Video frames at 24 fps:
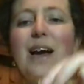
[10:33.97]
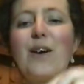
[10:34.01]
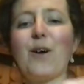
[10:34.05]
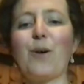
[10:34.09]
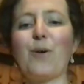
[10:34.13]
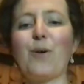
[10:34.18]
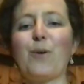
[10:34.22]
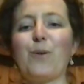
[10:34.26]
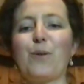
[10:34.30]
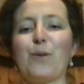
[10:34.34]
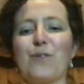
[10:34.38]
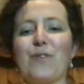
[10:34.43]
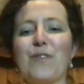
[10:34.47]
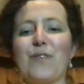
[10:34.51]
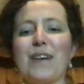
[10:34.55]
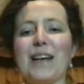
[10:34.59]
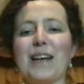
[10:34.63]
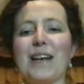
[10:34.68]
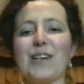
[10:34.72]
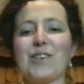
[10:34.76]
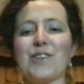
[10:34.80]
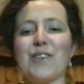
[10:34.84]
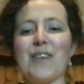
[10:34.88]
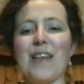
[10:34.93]
gold
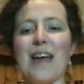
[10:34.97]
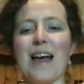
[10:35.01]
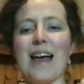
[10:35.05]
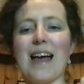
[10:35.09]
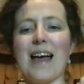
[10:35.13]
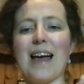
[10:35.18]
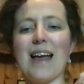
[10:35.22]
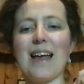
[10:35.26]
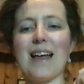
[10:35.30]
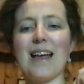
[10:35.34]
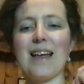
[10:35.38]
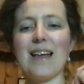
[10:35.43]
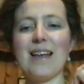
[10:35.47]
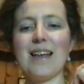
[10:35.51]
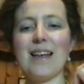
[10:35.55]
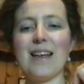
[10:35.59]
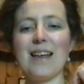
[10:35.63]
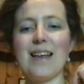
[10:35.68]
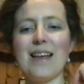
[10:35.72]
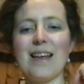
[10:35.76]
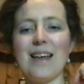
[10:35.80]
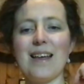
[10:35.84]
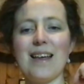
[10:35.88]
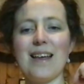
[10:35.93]
finish there,
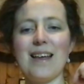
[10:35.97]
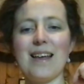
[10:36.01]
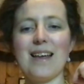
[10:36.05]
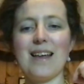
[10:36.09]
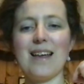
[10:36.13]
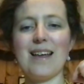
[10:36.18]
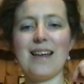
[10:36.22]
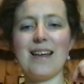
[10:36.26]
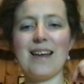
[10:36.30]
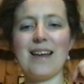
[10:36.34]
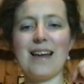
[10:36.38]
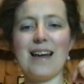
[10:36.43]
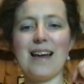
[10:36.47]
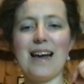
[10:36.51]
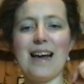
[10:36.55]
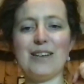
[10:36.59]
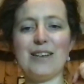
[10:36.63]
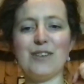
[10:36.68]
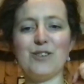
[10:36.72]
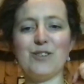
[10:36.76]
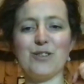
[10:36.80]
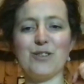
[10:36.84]
and